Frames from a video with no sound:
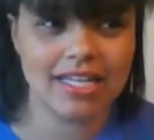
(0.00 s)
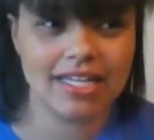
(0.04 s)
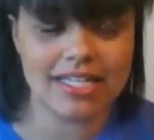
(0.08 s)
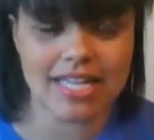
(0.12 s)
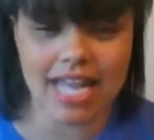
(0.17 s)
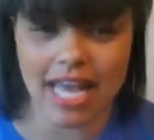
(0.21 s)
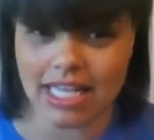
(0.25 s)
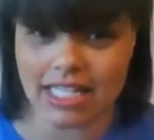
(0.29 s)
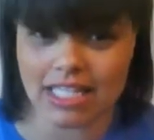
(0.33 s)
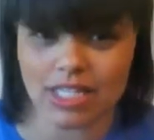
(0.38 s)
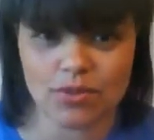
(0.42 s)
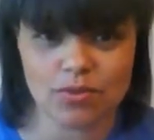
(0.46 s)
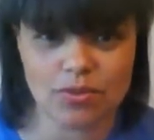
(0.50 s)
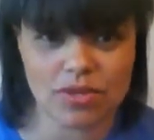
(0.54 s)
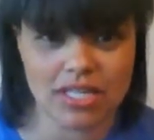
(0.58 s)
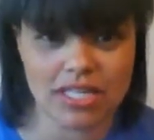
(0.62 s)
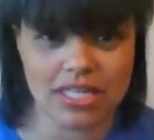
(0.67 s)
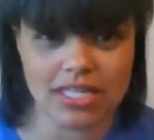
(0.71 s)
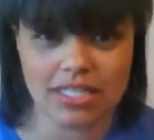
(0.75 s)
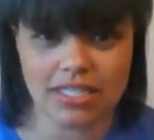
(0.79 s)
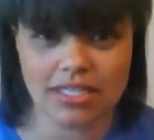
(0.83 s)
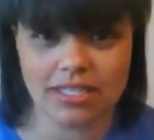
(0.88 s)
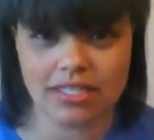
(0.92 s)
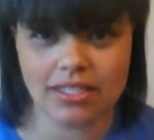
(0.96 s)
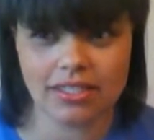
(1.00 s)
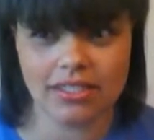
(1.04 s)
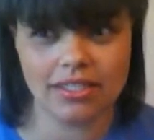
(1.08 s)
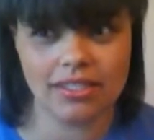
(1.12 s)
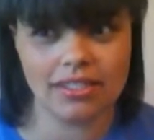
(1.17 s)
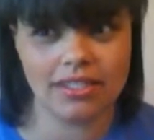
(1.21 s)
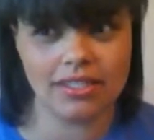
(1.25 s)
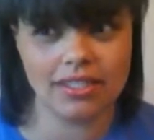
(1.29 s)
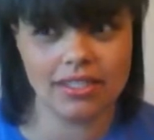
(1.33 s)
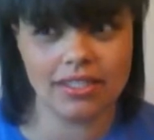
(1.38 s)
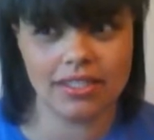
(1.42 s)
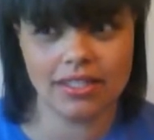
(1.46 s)
Next week,
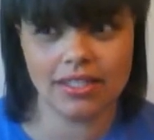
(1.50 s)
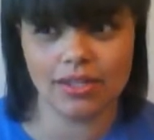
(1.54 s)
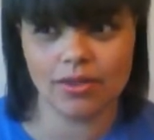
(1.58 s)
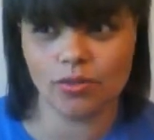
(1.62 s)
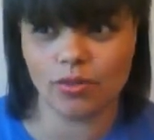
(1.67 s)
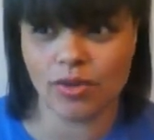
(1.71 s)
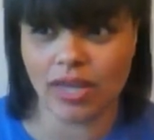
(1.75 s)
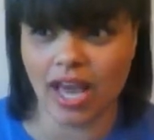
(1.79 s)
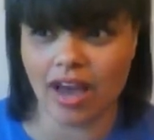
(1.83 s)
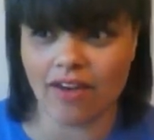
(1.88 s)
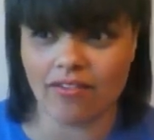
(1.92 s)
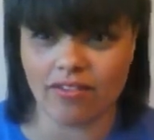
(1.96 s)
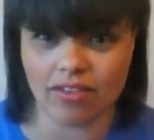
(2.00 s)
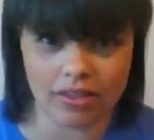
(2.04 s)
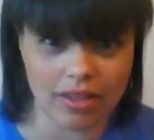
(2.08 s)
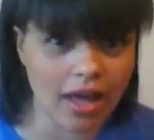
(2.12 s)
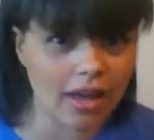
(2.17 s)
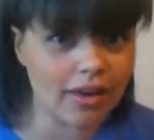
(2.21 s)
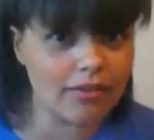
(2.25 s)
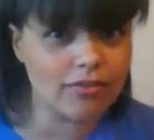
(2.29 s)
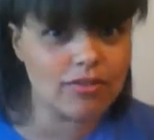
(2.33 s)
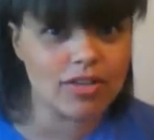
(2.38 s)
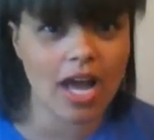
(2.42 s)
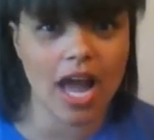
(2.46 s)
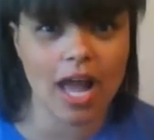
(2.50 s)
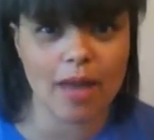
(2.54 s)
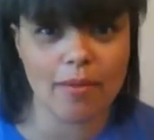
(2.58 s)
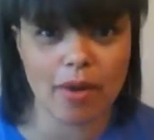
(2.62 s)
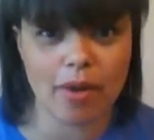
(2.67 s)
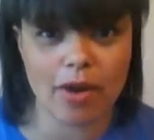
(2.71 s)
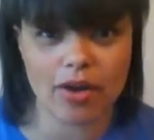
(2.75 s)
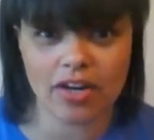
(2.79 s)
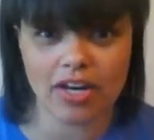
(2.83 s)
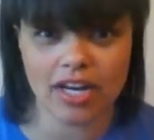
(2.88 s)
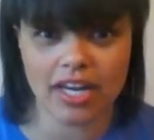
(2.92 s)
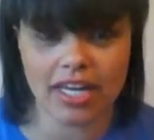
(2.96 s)
we have a lot of time
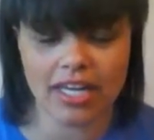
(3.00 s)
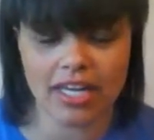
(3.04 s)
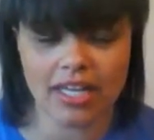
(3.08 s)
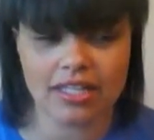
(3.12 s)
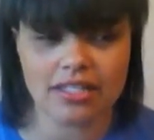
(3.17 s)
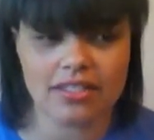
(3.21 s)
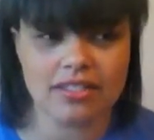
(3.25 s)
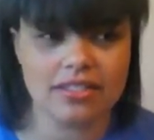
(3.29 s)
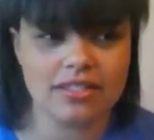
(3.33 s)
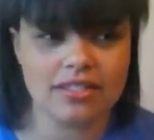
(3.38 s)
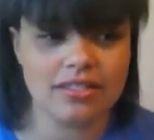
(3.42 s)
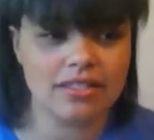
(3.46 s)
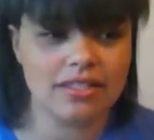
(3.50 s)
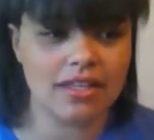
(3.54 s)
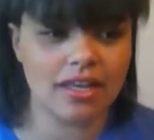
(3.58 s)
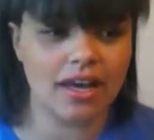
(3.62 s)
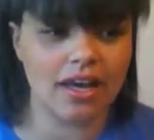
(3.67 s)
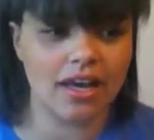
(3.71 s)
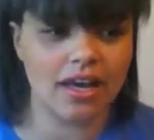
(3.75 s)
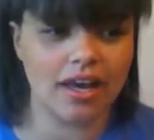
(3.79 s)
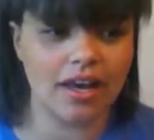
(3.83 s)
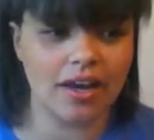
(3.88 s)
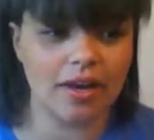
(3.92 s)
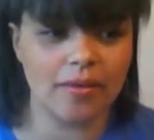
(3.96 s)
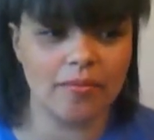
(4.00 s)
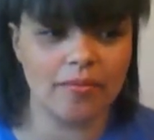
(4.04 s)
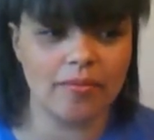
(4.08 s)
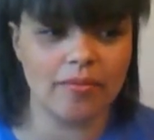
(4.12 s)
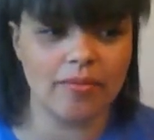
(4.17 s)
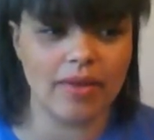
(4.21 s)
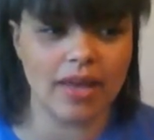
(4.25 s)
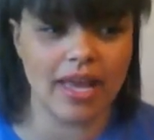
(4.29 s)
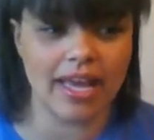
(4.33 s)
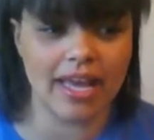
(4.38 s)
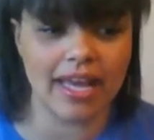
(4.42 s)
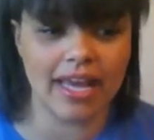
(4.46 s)
on our hands,
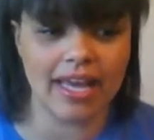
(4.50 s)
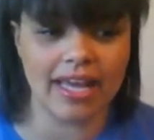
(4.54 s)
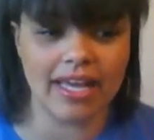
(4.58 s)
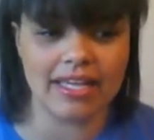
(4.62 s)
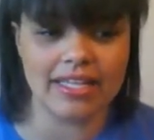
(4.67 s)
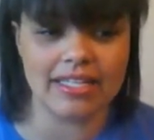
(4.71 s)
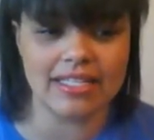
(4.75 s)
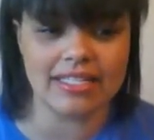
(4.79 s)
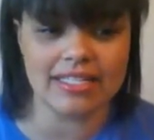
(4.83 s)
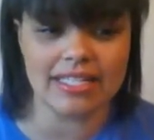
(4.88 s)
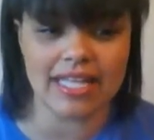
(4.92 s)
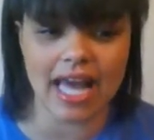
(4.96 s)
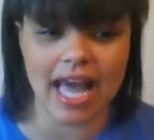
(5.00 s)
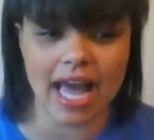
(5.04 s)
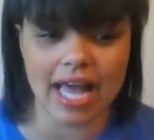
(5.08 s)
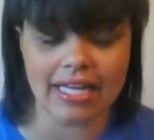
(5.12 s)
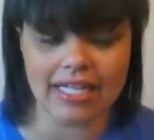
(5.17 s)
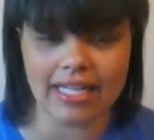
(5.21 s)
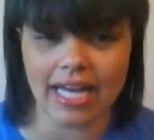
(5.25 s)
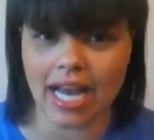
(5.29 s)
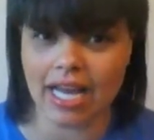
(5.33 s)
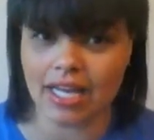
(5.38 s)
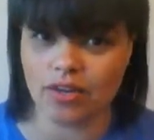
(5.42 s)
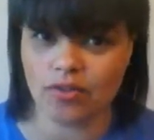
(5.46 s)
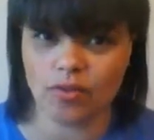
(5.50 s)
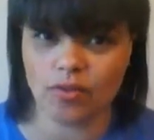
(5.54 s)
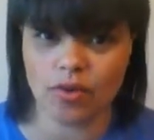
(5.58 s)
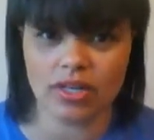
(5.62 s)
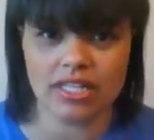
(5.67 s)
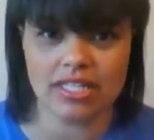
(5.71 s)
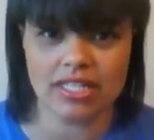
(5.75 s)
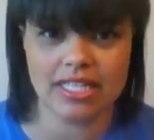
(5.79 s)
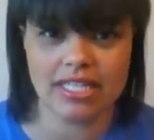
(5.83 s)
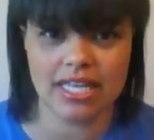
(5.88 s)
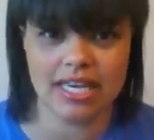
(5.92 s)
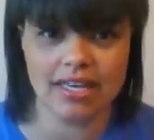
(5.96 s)
and I kind of
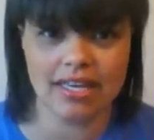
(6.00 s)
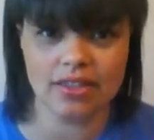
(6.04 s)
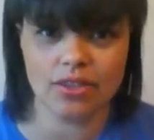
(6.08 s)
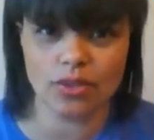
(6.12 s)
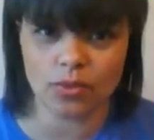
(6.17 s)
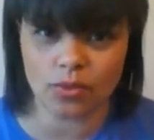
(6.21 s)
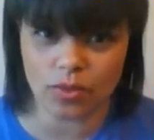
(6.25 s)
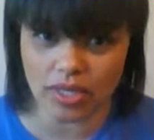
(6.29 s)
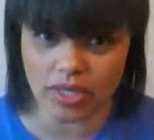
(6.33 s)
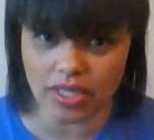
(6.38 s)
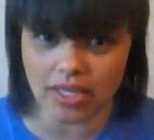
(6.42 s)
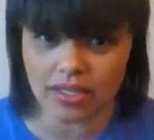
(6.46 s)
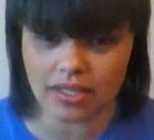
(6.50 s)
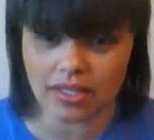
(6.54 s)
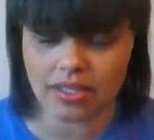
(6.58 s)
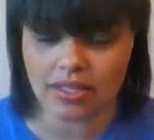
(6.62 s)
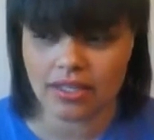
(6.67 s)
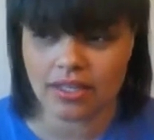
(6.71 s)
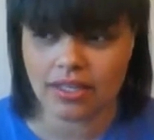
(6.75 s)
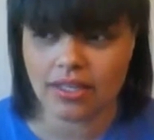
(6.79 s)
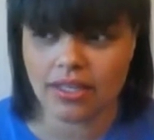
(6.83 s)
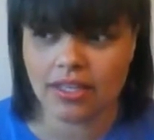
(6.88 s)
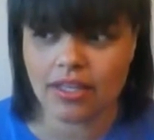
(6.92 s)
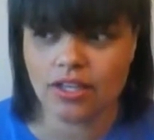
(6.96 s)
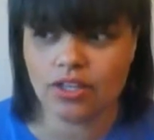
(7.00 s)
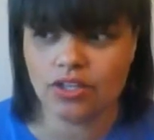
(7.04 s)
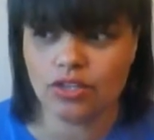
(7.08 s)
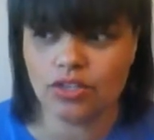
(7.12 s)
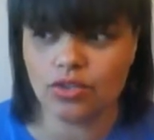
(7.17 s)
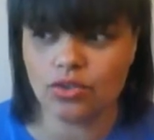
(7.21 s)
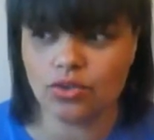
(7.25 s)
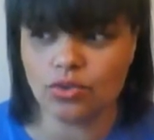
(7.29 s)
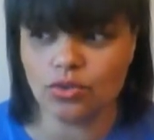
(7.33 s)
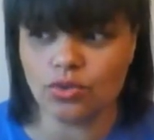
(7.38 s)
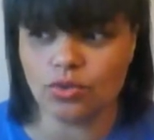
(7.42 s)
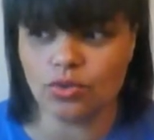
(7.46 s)
want to take the week
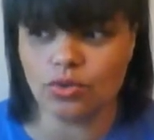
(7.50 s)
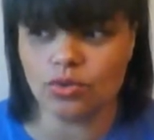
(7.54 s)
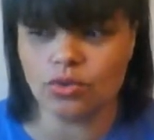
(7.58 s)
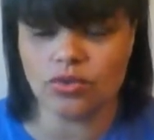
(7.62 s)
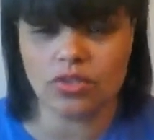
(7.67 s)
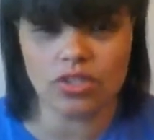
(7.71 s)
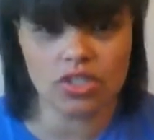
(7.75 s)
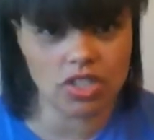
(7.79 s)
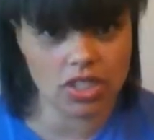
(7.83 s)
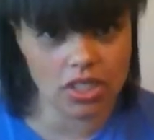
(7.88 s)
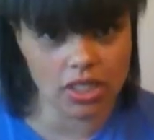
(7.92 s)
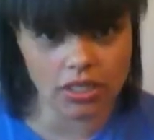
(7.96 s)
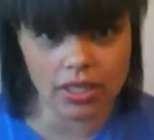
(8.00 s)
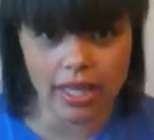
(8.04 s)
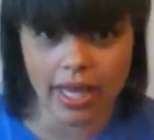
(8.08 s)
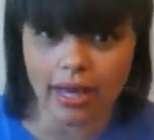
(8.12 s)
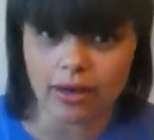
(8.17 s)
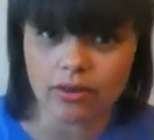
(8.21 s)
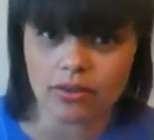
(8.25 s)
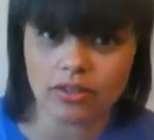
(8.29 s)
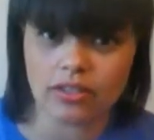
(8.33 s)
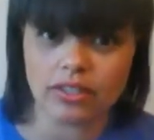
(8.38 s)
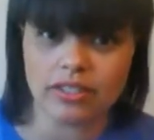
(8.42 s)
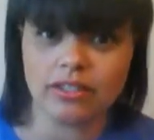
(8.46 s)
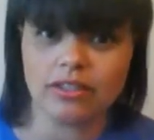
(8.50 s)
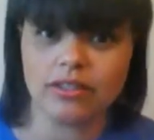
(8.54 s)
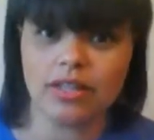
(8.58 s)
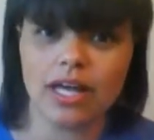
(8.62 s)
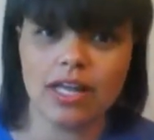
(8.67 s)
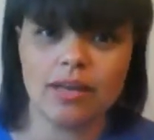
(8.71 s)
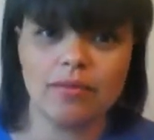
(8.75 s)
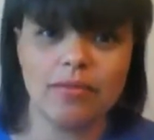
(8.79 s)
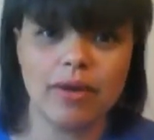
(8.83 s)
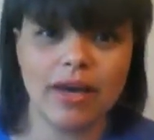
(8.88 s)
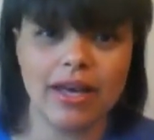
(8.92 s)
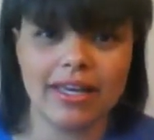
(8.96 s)
to chill out a little
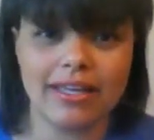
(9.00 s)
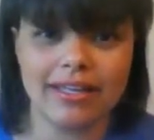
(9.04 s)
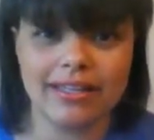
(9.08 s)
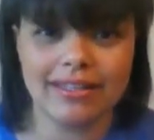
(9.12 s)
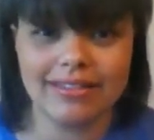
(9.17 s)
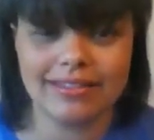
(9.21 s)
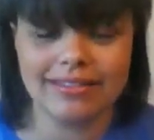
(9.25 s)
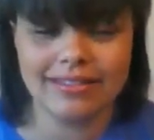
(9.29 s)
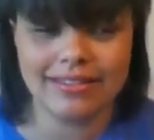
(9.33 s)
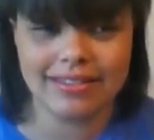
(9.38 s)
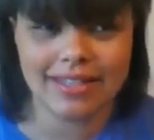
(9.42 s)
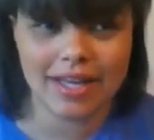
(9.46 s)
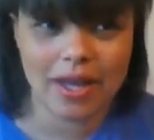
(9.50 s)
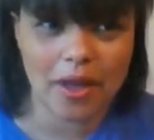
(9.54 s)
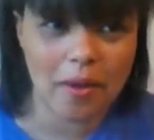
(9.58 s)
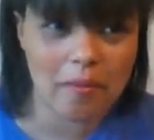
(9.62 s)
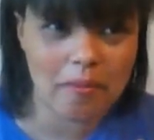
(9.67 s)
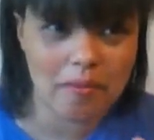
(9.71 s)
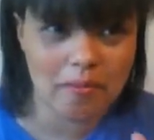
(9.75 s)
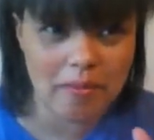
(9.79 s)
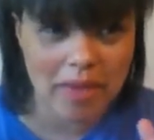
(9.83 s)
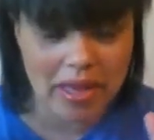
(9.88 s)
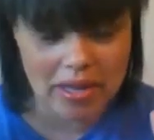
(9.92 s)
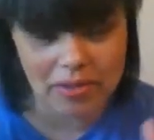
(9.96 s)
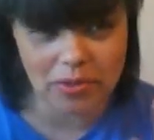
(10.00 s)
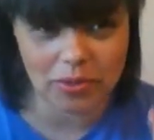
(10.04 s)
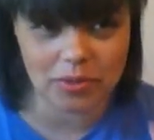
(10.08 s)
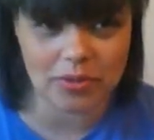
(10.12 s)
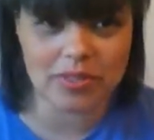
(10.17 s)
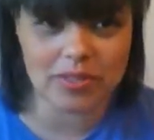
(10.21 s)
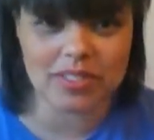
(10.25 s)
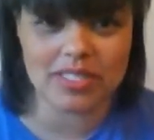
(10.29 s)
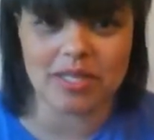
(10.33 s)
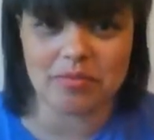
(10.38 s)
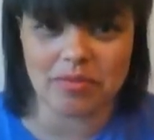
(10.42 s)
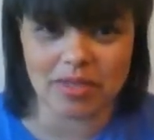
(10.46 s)
on my
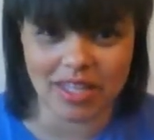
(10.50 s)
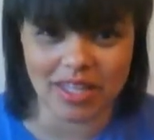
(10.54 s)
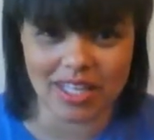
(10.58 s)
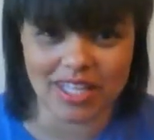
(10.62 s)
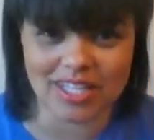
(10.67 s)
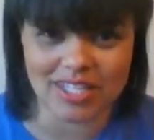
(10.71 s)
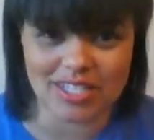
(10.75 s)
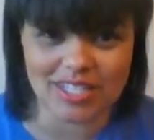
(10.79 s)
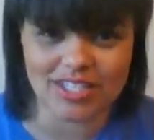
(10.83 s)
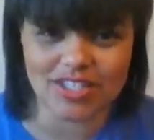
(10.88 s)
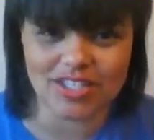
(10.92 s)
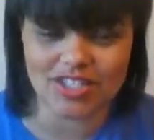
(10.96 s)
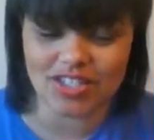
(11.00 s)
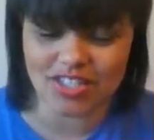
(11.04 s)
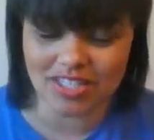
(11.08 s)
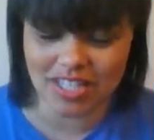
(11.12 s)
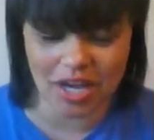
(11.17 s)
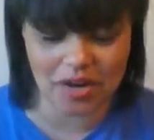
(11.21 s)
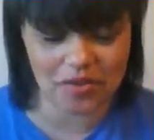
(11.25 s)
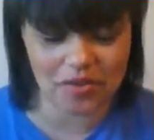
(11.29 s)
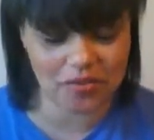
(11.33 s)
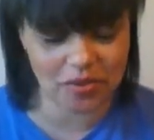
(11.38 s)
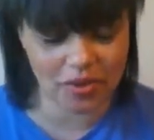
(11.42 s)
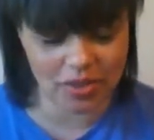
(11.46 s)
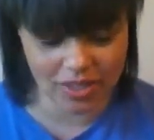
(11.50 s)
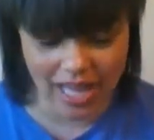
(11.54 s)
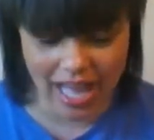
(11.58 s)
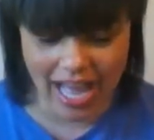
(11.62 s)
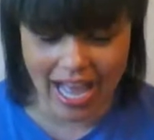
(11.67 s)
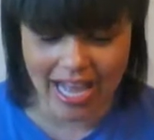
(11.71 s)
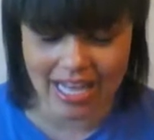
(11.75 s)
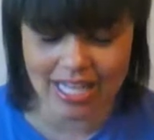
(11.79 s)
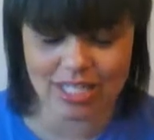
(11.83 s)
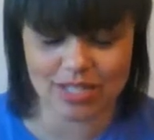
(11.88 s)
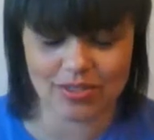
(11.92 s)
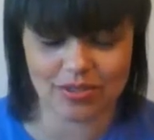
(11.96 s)
mental stimulation, just kind of
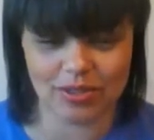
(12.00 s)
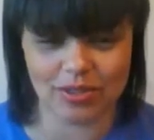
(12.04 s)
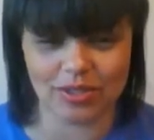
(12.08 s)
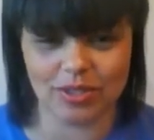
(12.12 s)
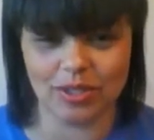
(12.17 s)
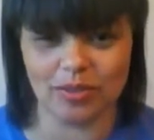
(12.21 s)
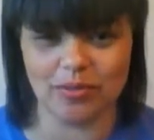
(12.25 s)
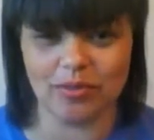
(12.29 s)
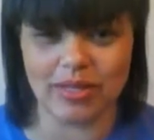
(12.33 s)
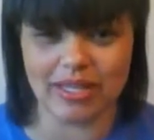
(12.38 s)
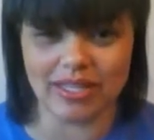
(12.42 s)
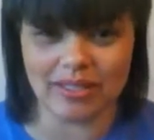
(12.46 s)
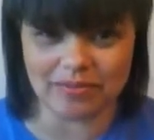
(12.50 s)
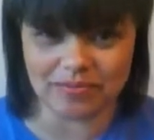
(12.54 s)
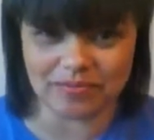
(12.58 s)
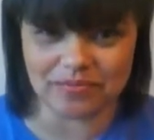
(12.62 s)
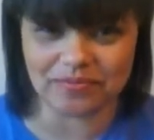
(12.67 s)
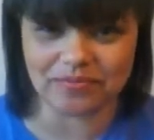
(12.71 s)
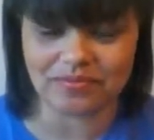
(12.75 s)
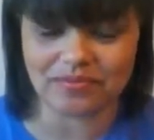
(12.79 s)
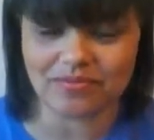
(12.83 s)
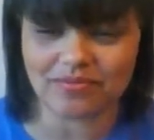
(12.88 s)
relax for a little bit.